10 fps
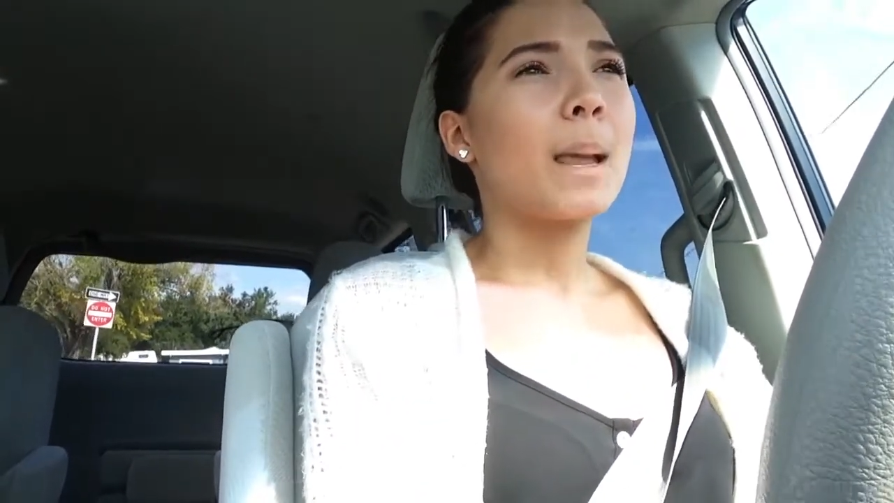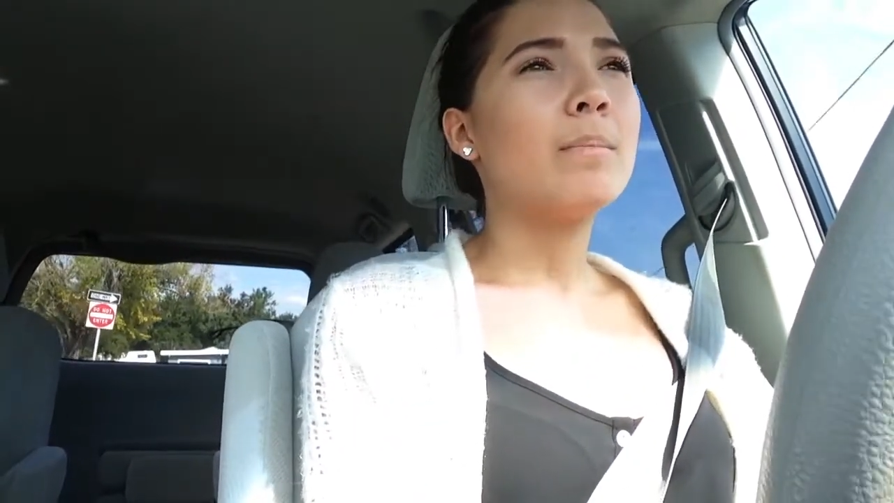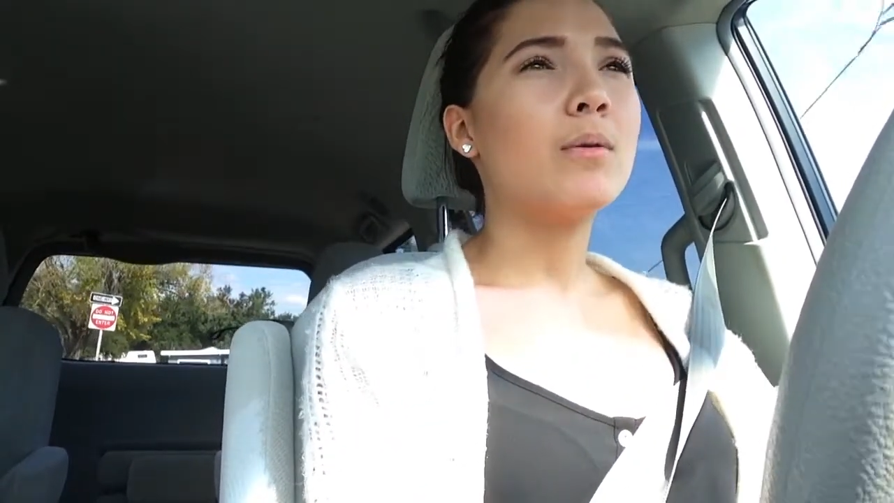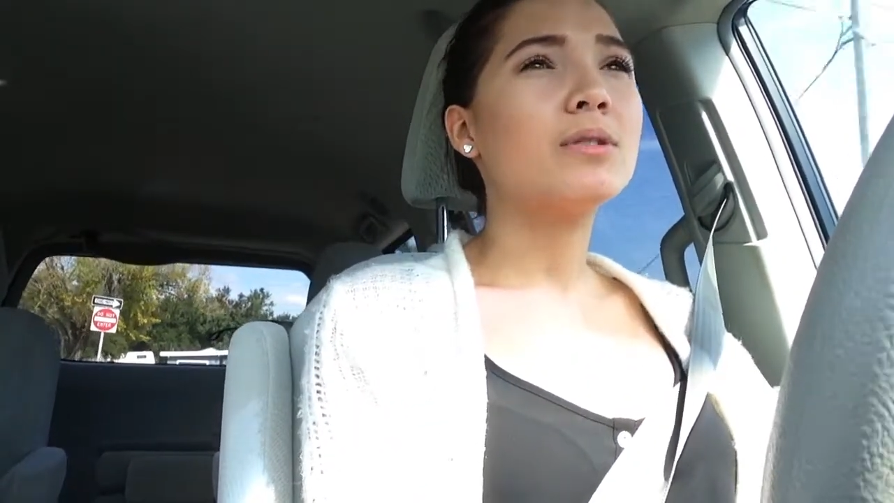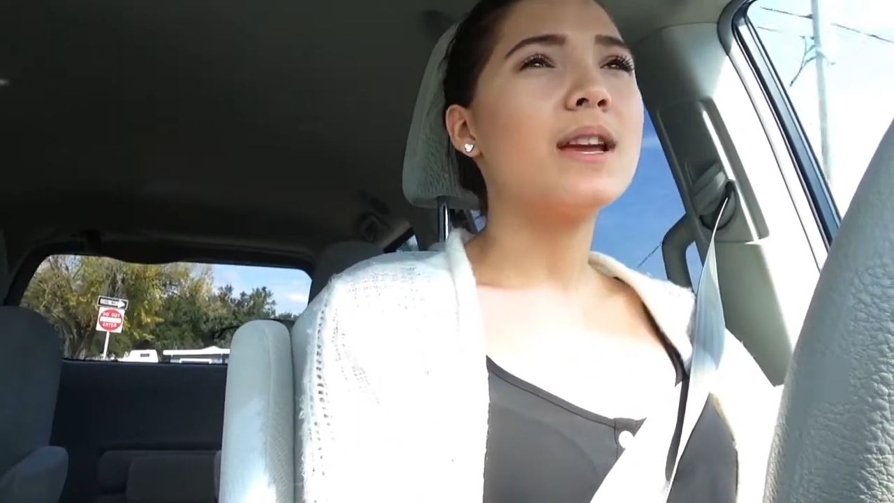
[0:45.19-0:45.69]

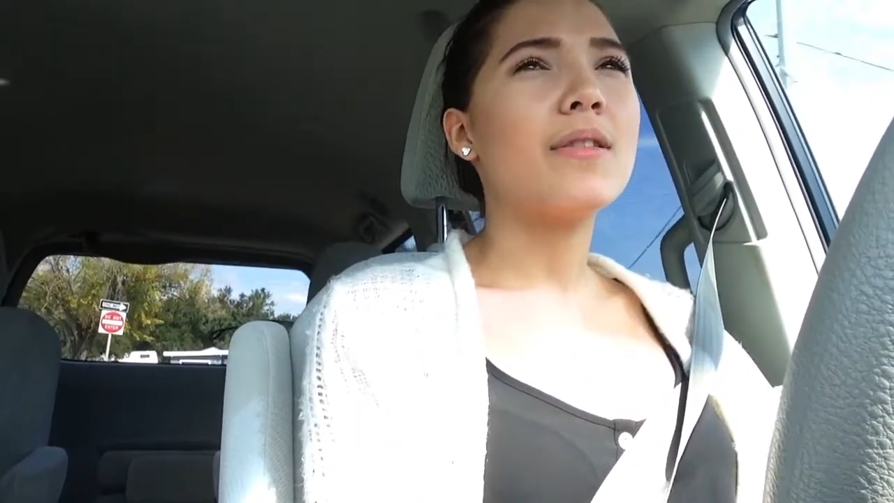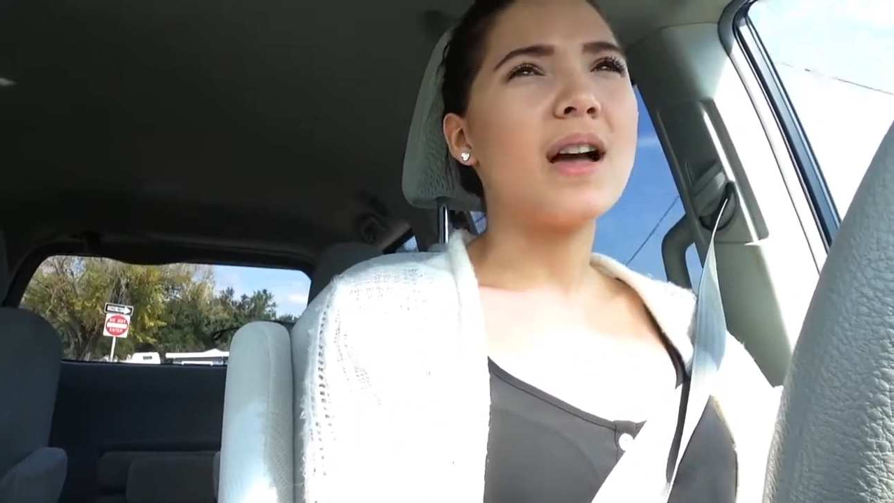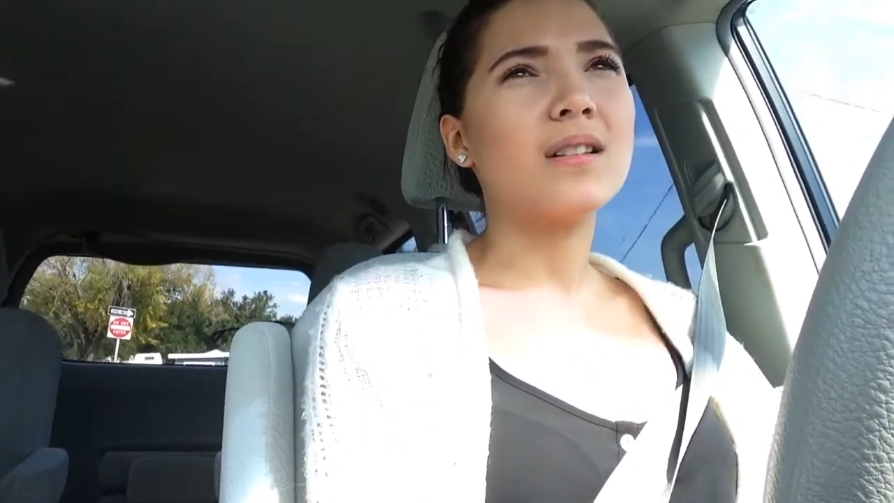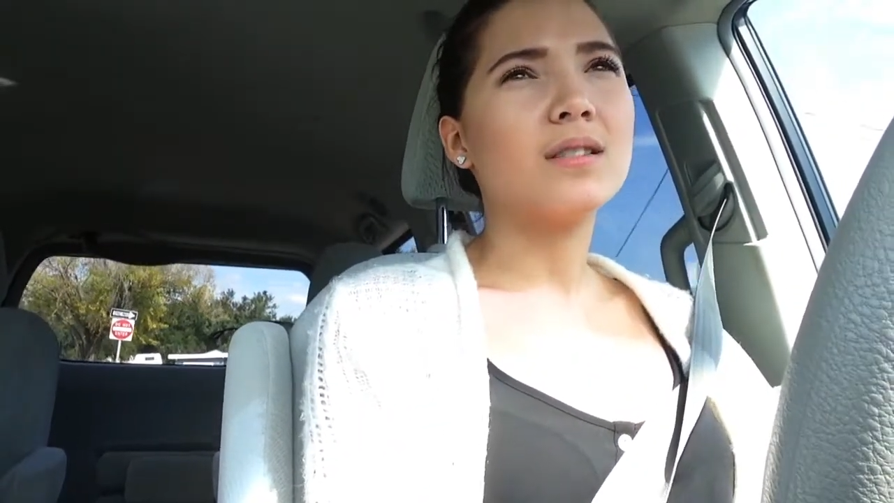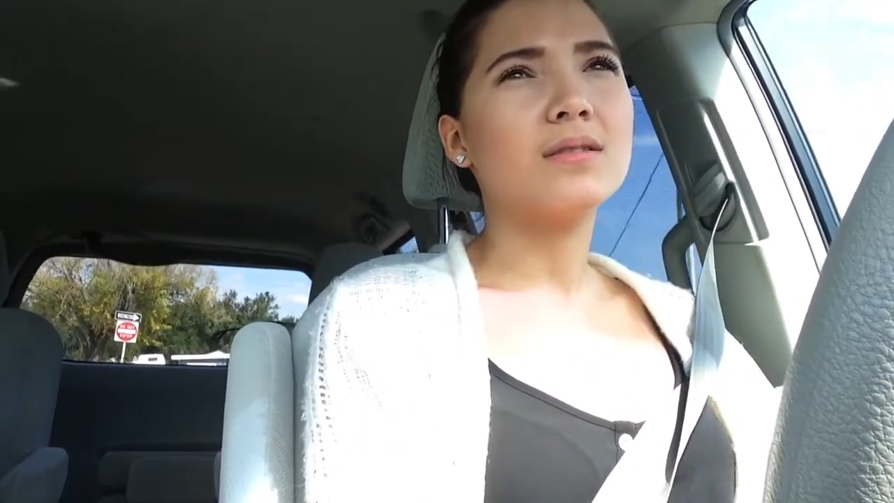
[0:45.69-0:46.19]
But we'll see how
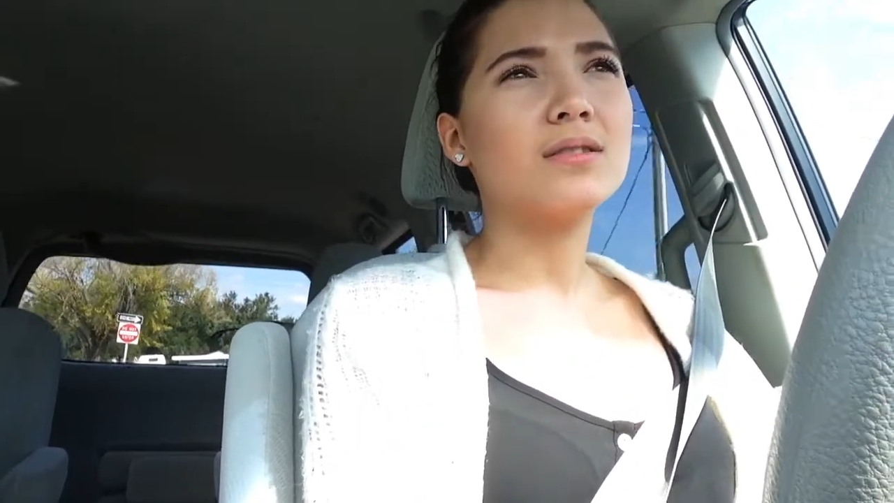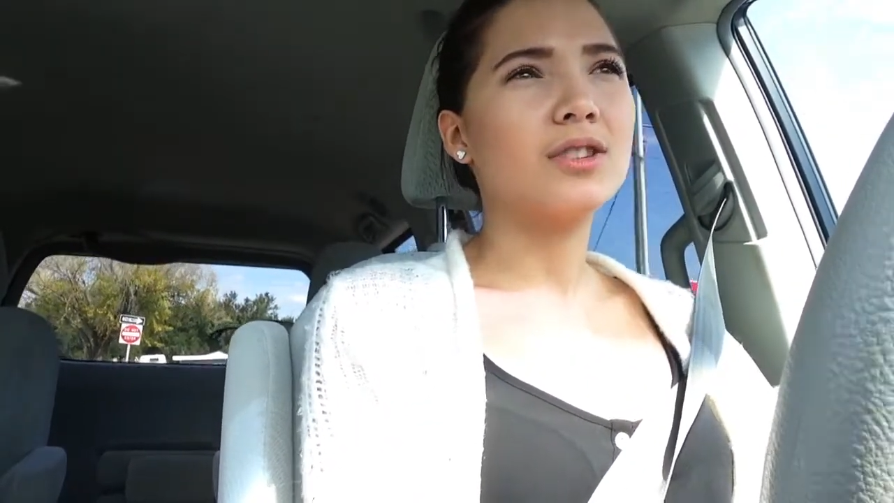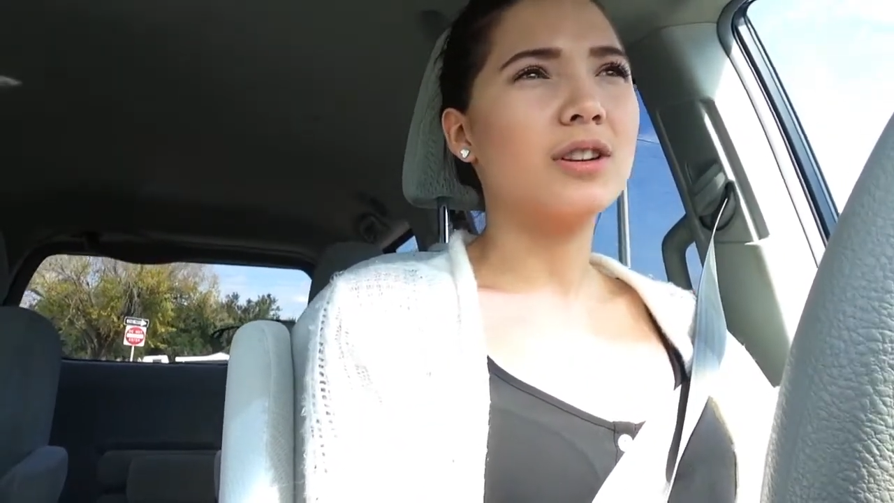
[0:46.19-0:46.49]
that goes, you